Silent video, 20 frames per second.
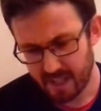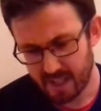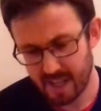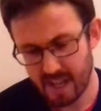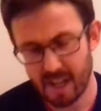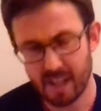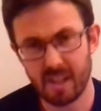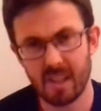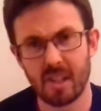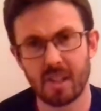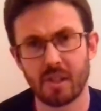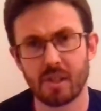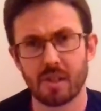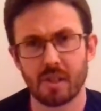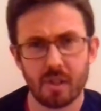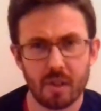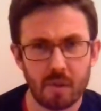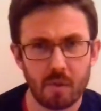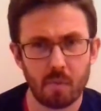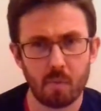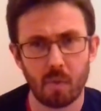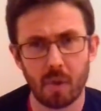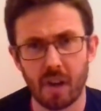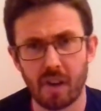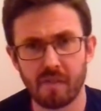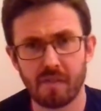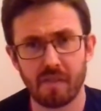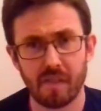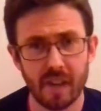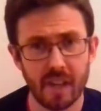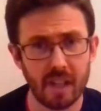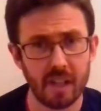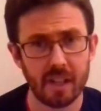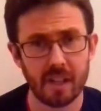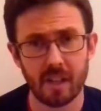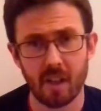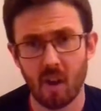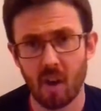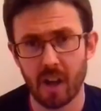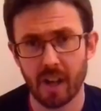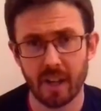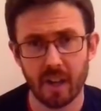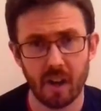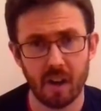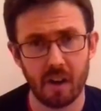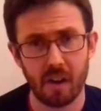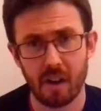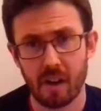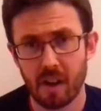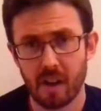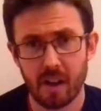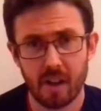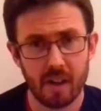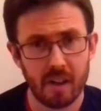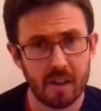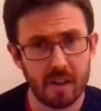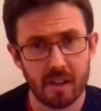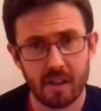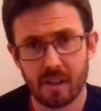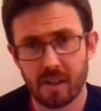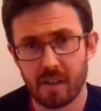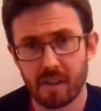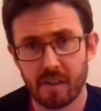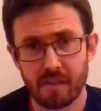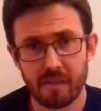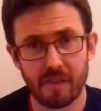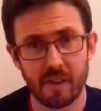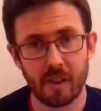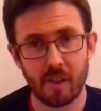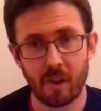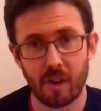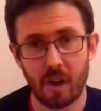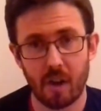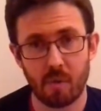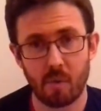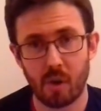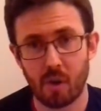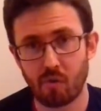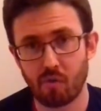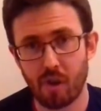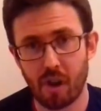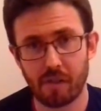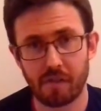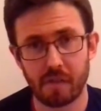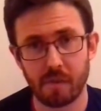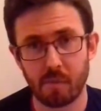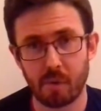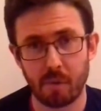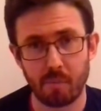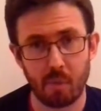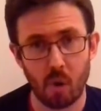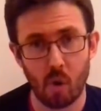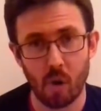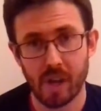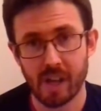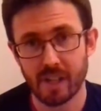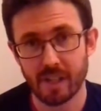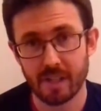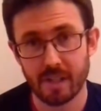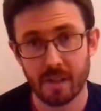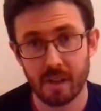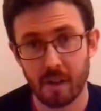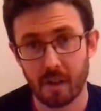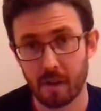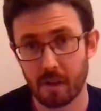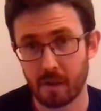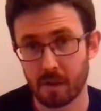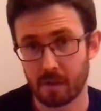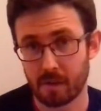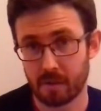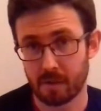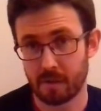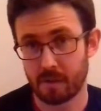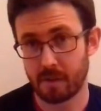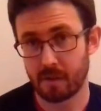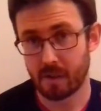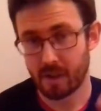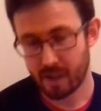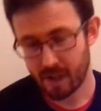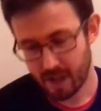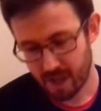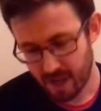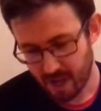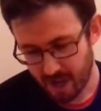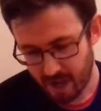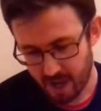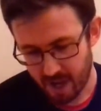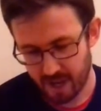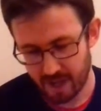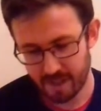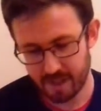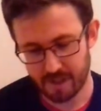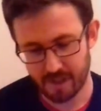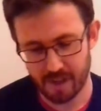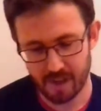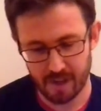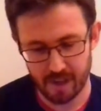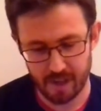Now this, when I'm feeling like I want to rough it with the boys, and